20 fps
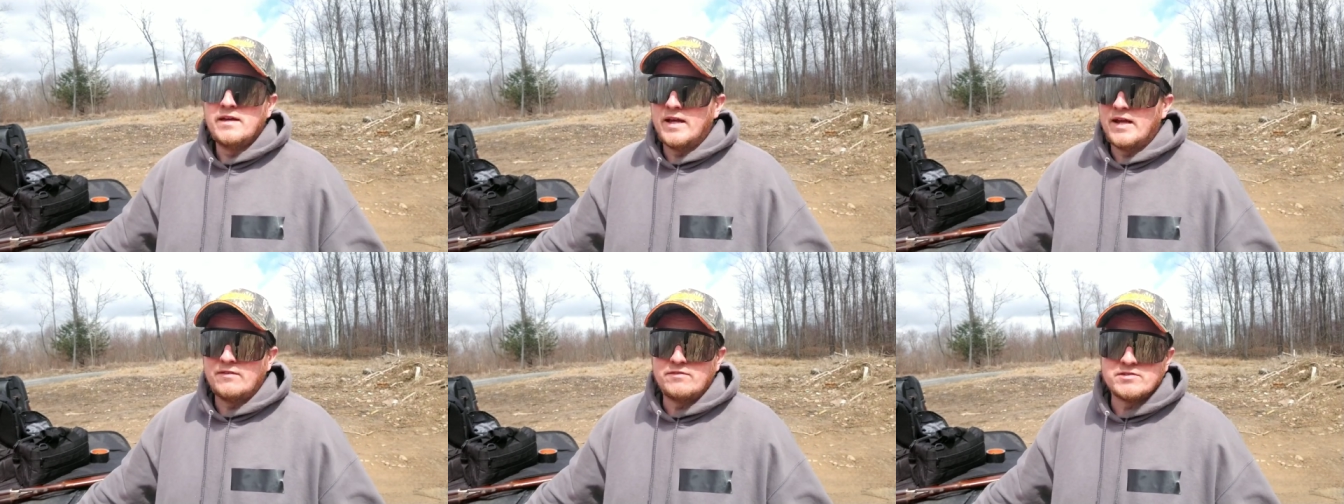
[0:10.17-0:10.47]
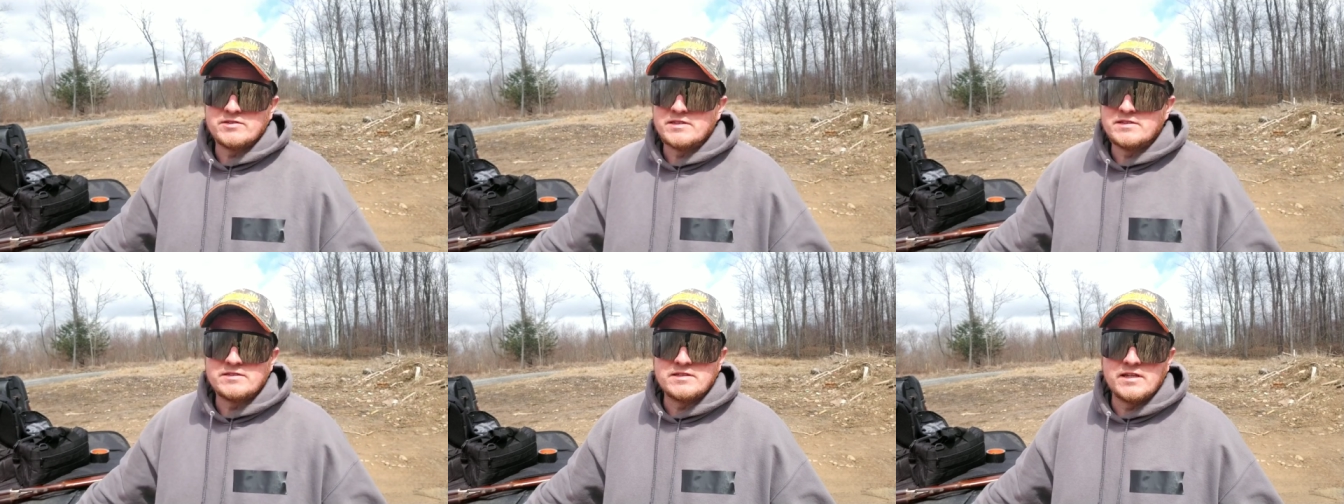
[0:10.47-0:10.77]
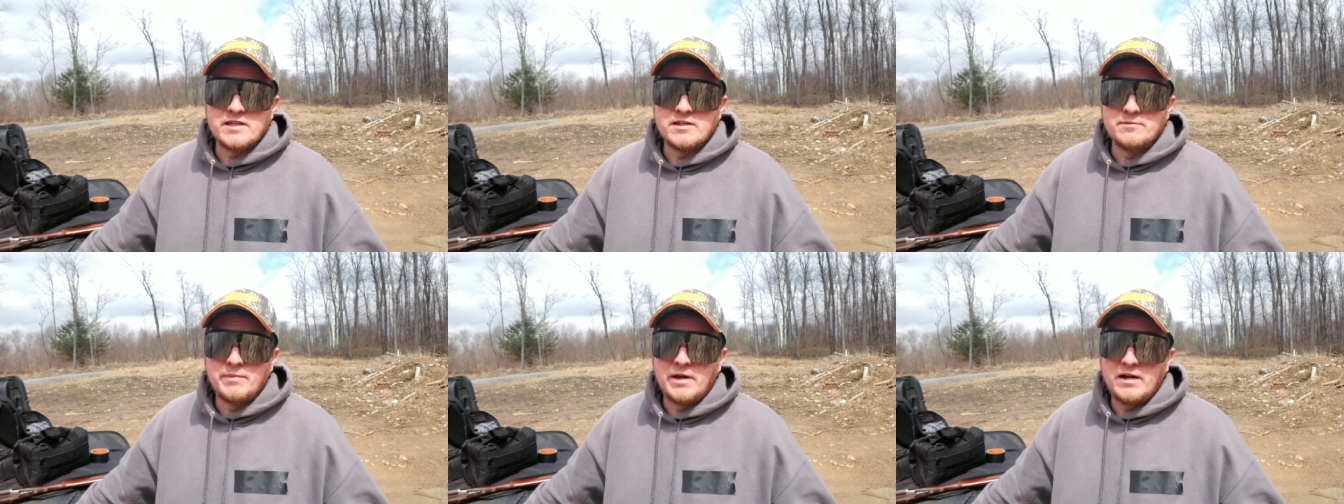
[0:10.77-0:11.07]
ever since it
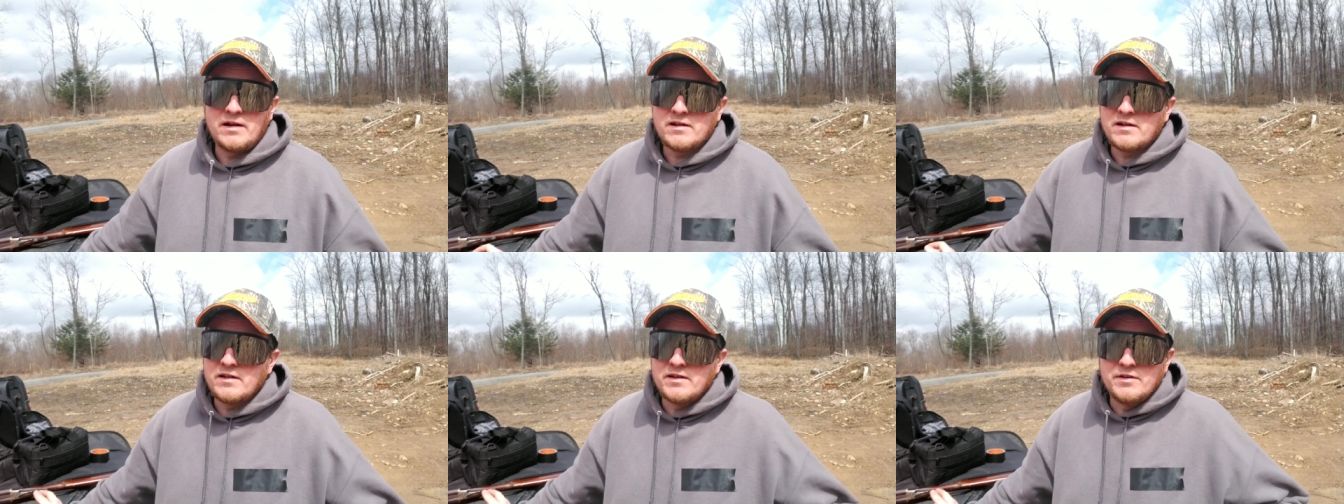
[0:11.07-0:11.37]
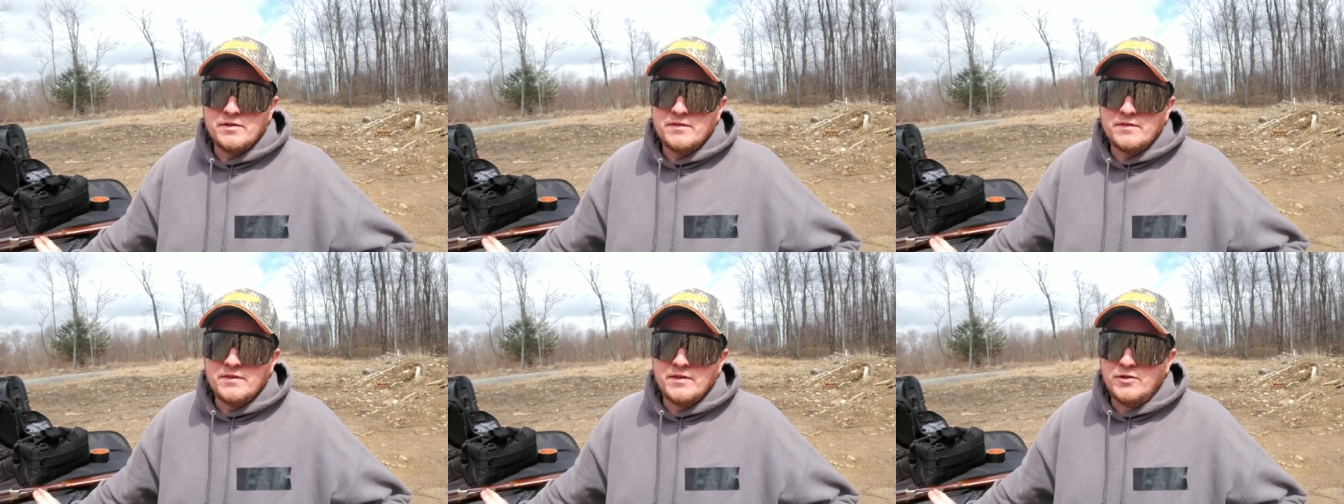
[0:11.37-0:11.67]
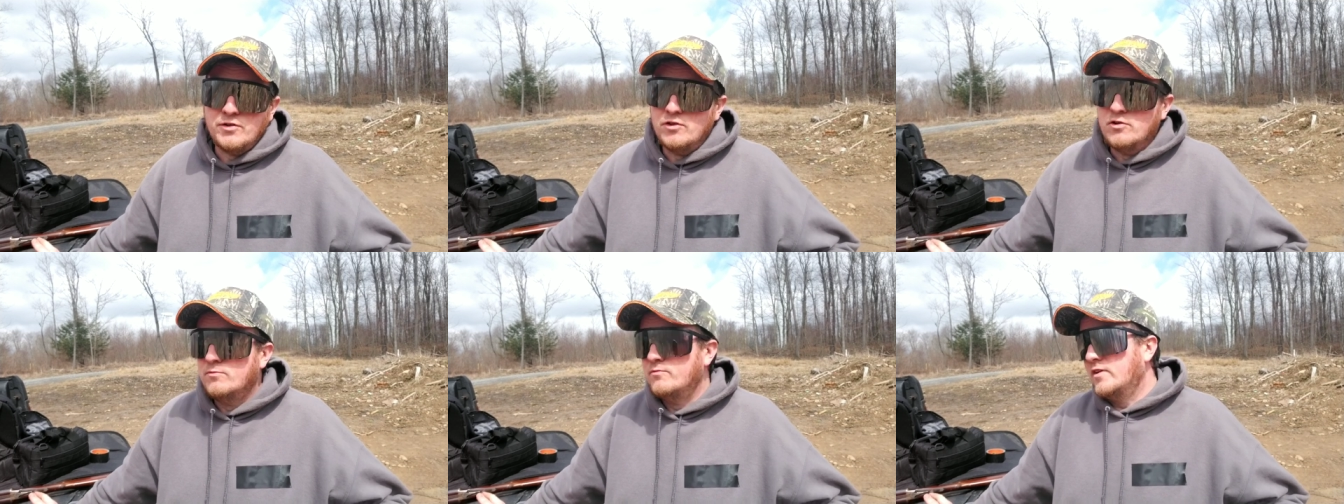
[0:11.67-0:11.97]
hit America, the
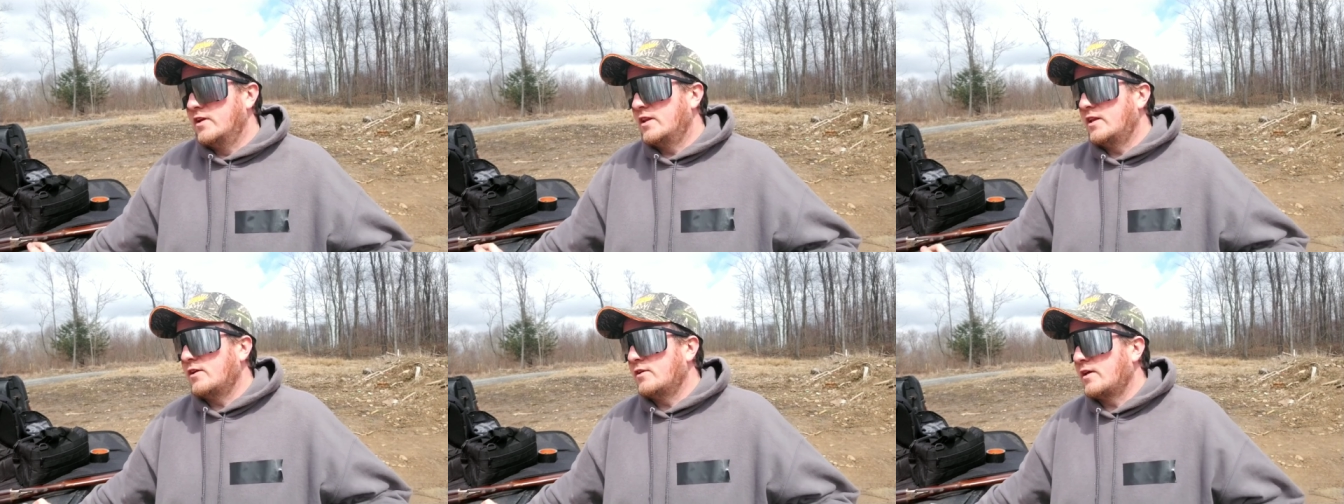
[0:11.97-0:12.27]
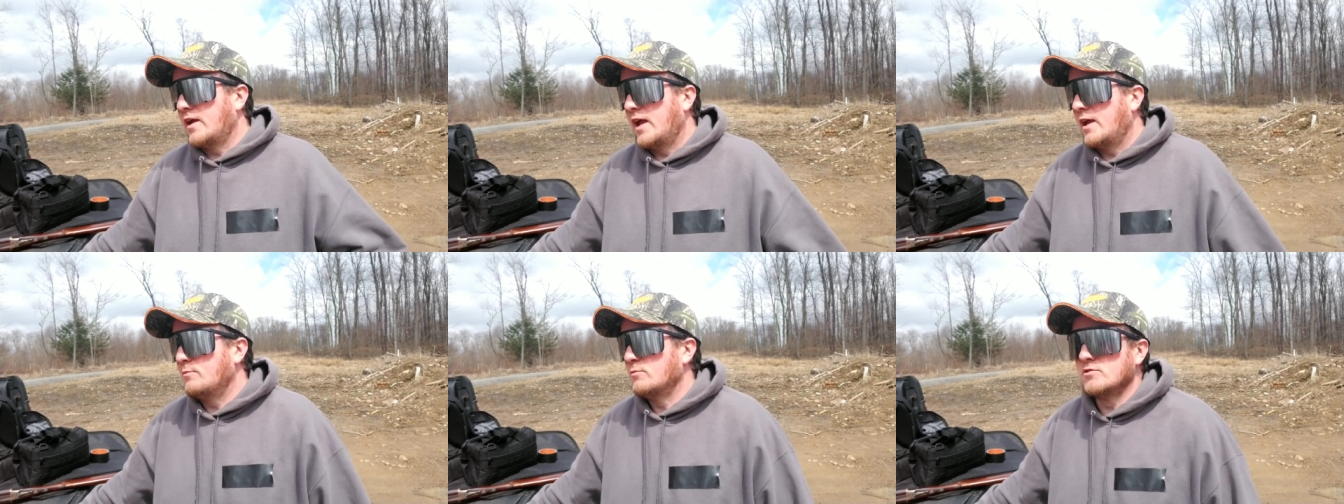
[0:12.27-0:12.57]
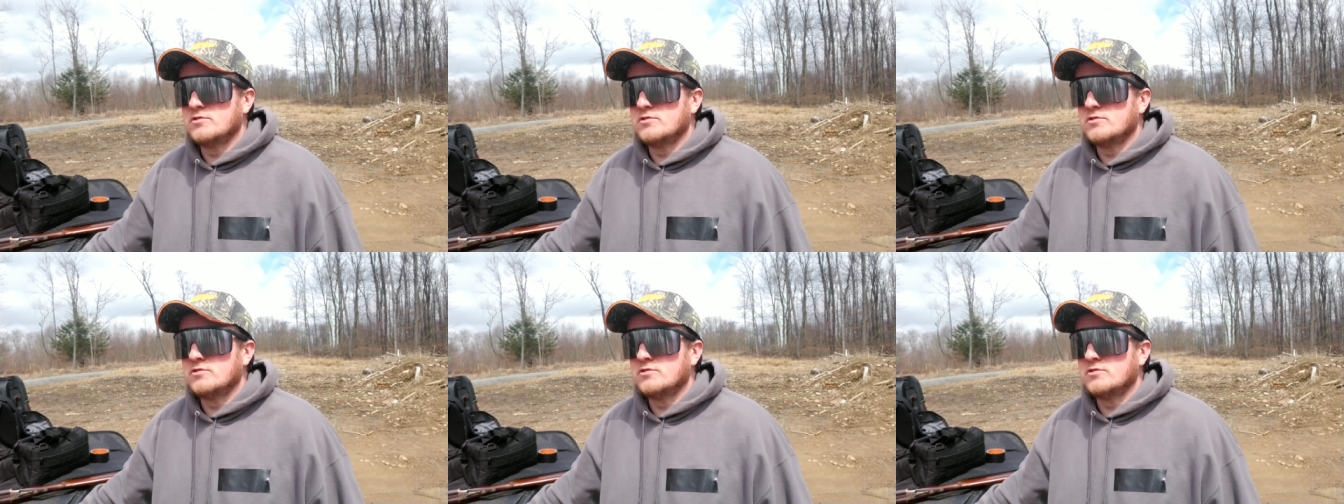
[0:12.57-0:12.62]
Doom video game